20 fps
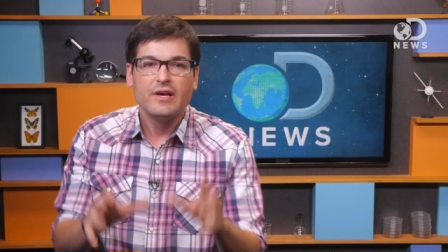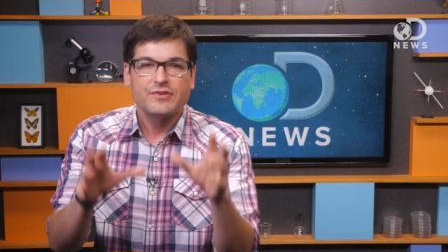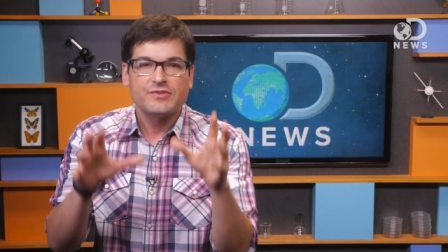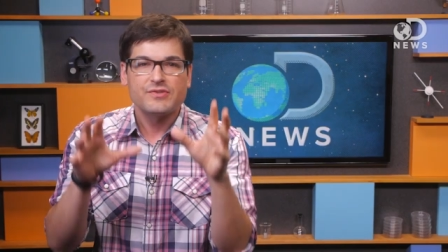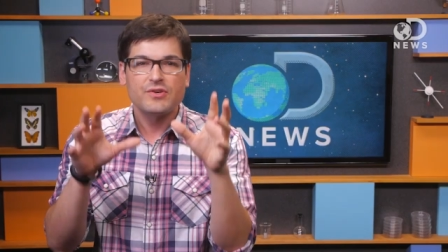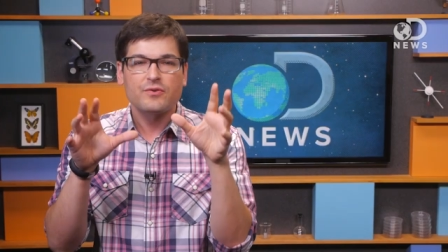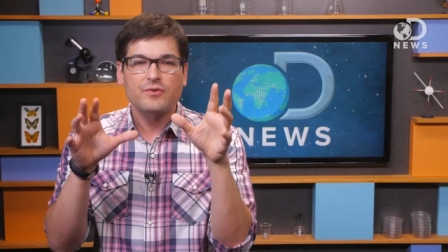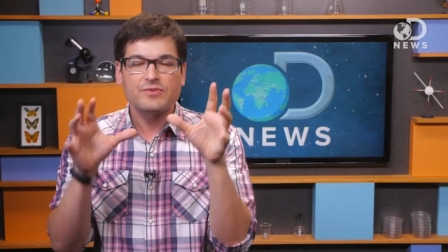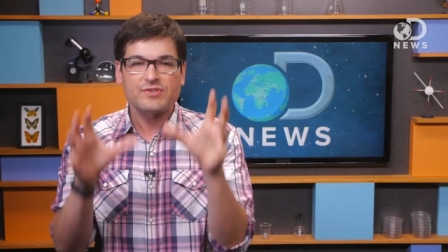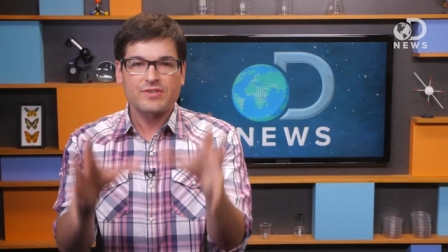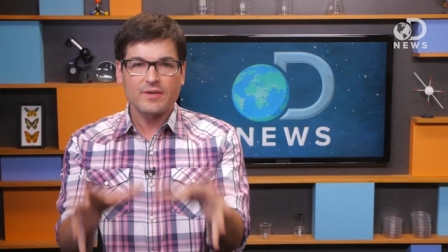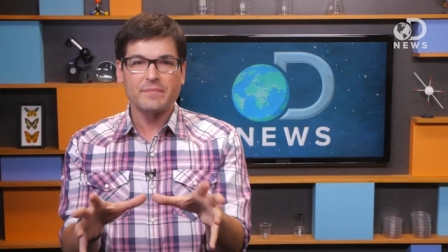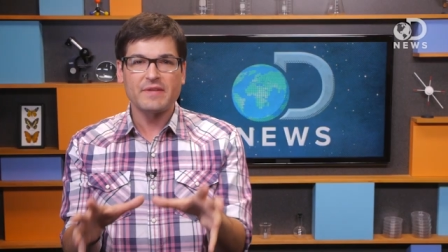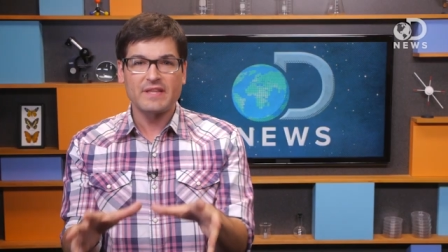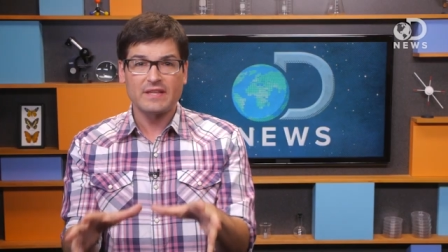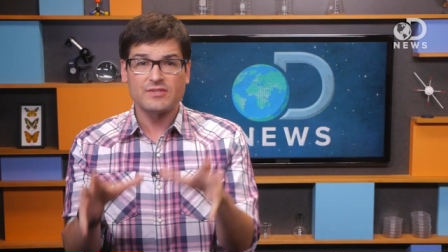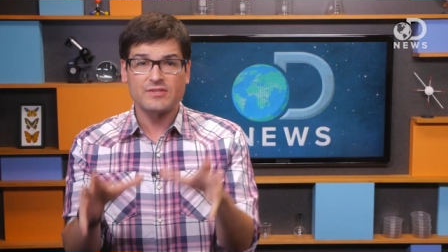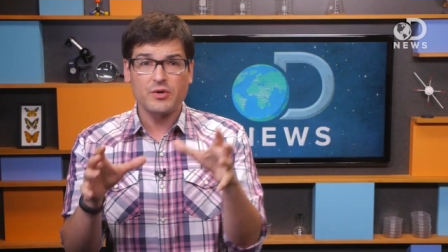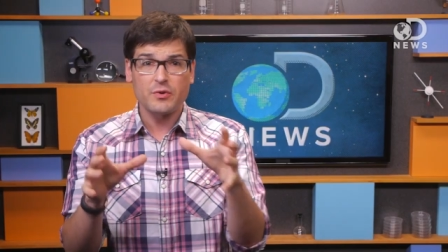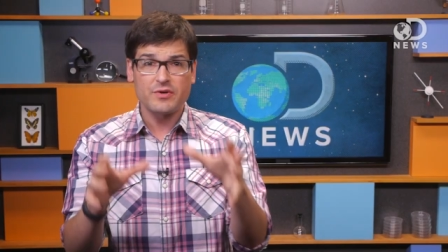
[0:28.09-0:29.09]
So, something
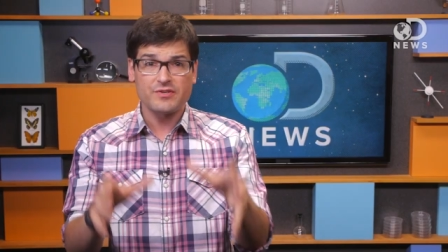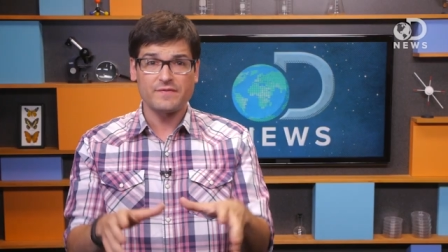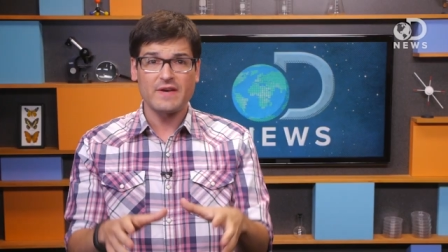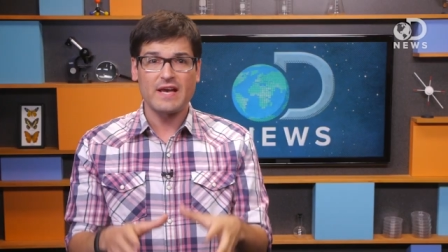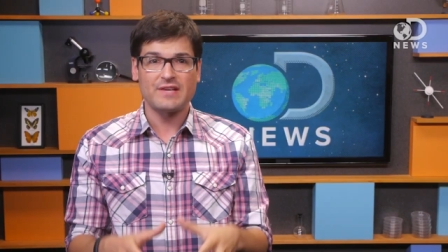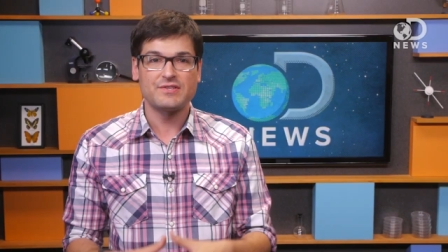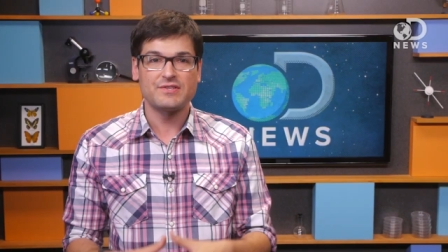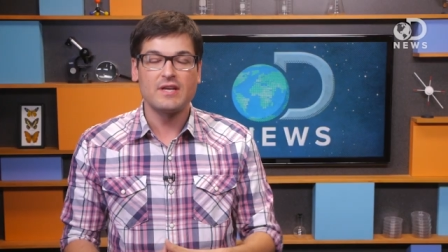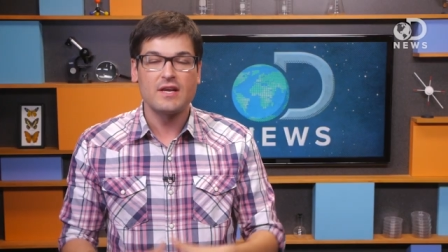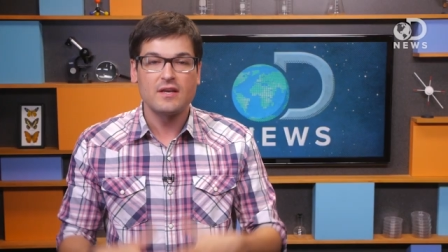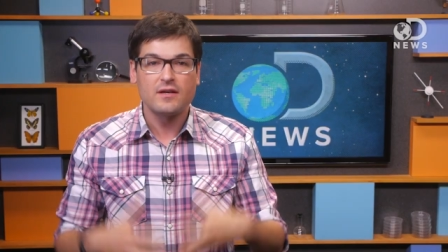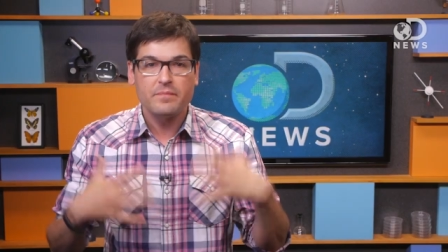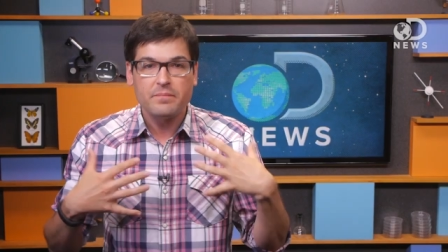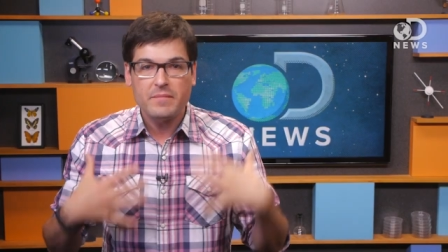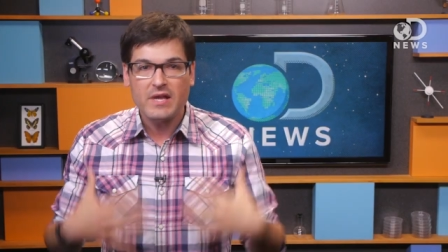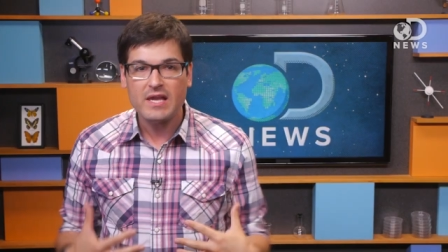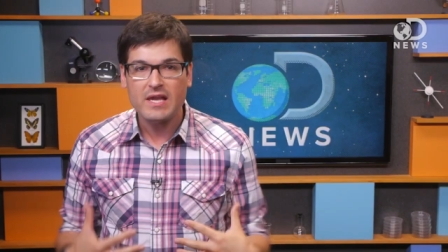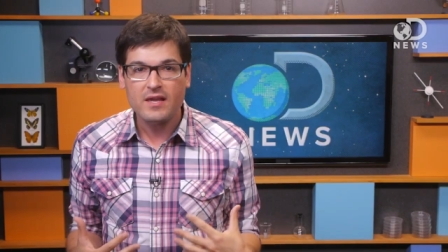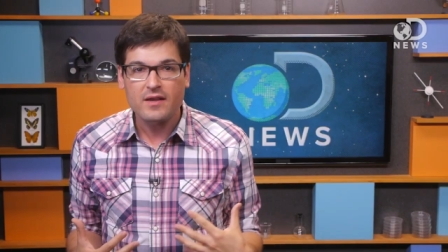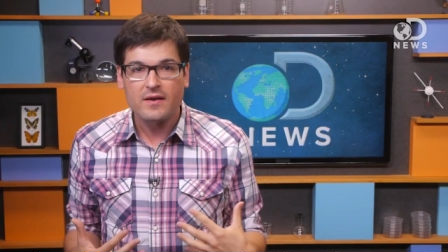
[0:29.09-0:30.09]
that's always fascinated
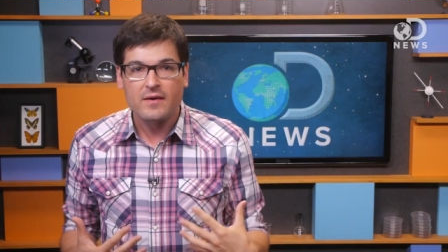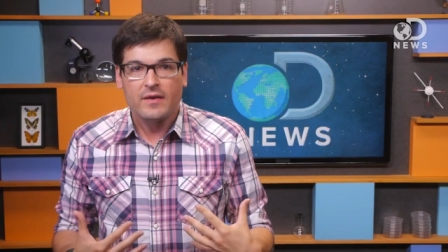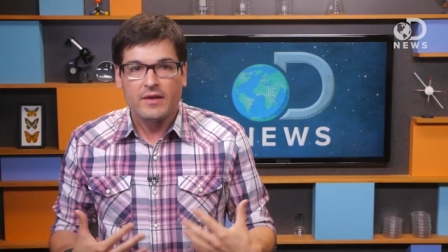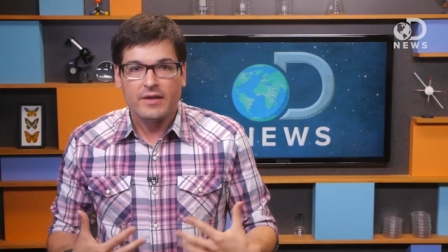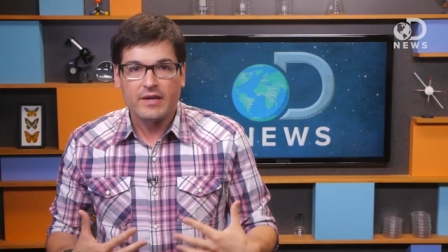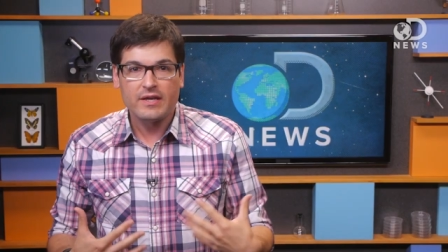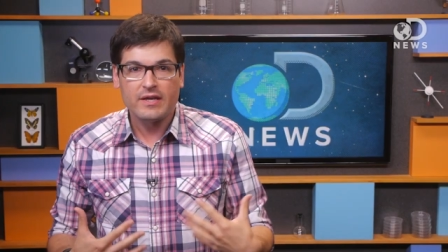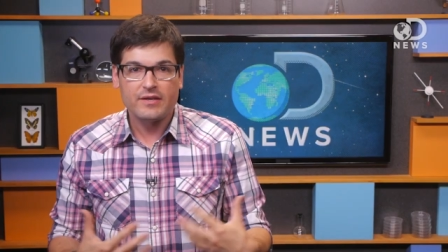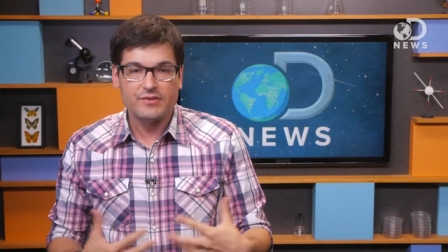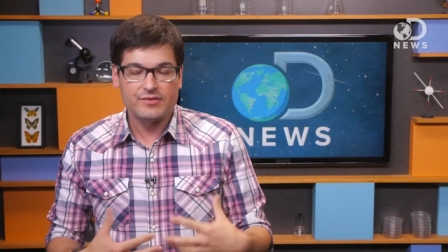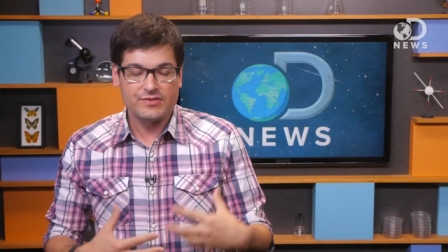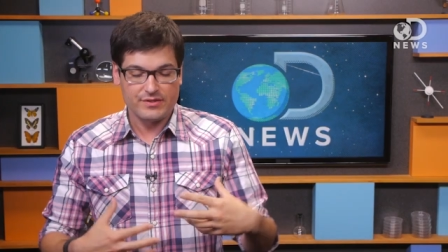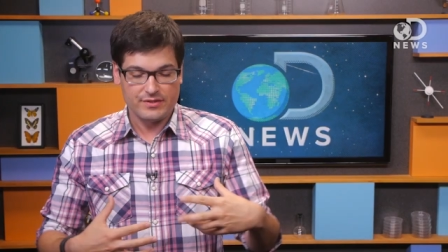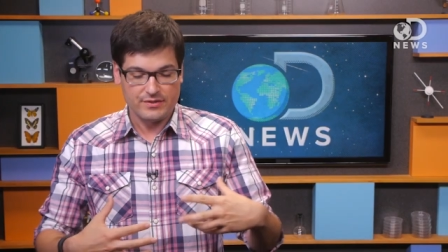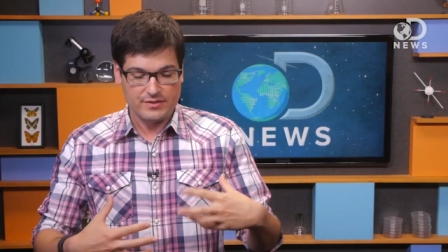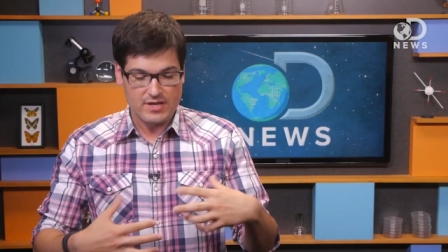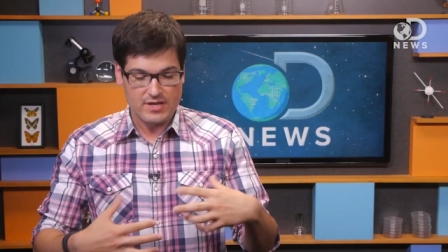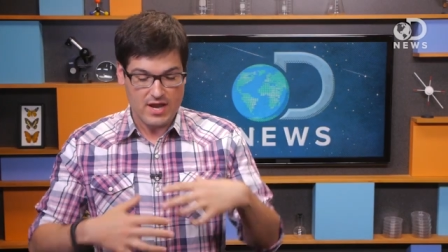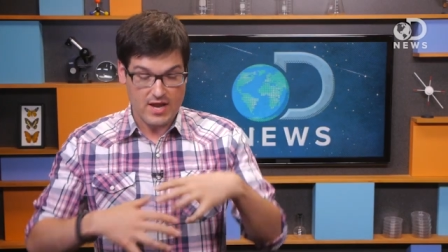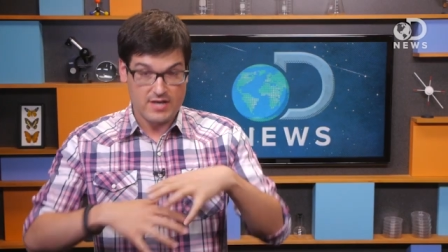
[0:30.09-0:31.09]
me is
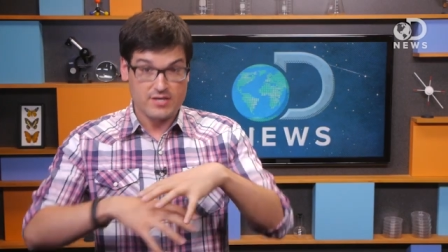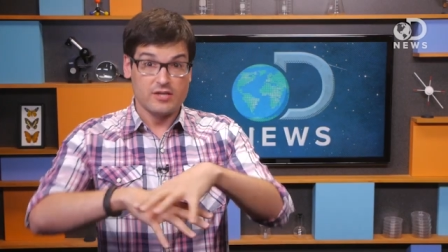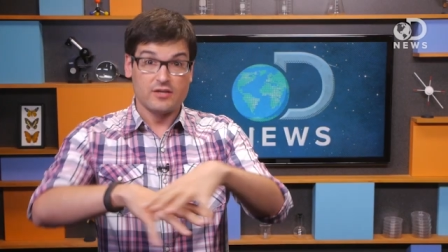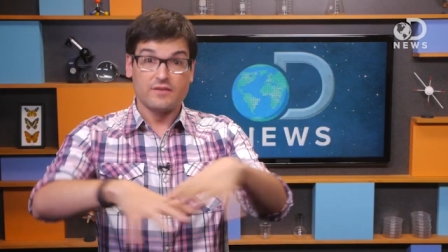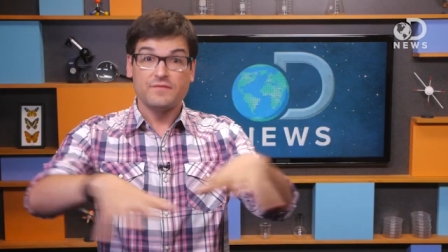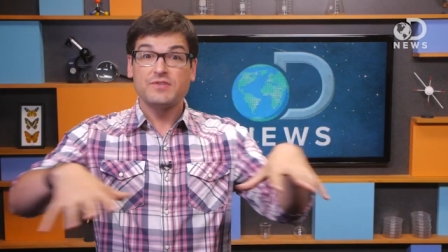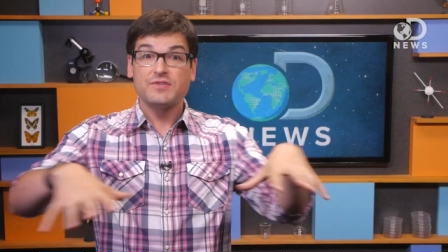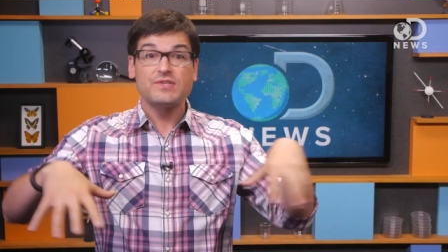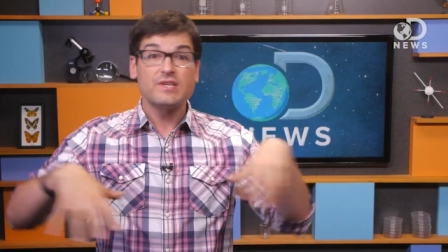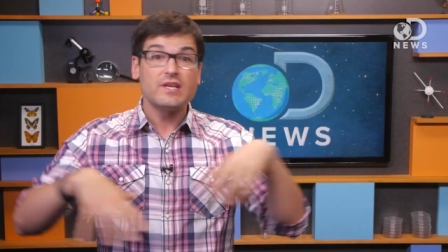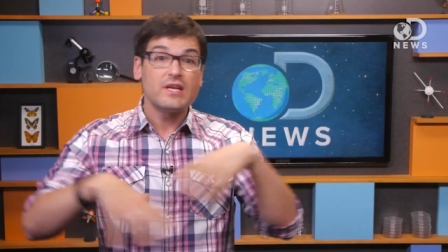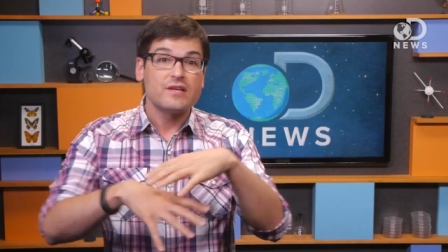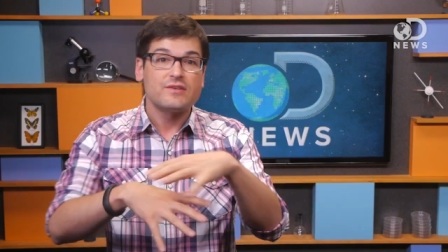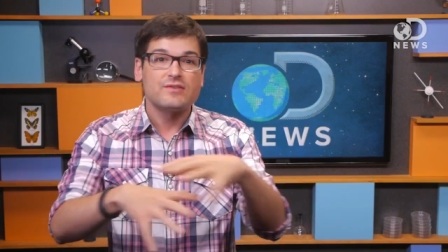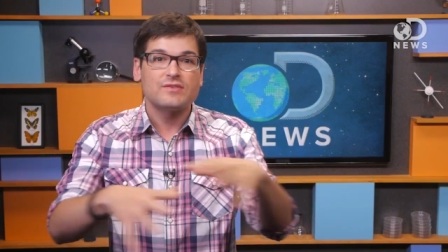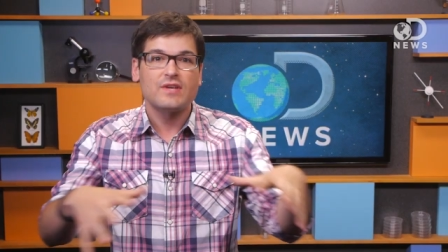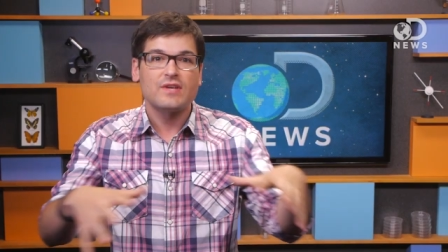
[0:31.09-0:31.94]
the idea of cities.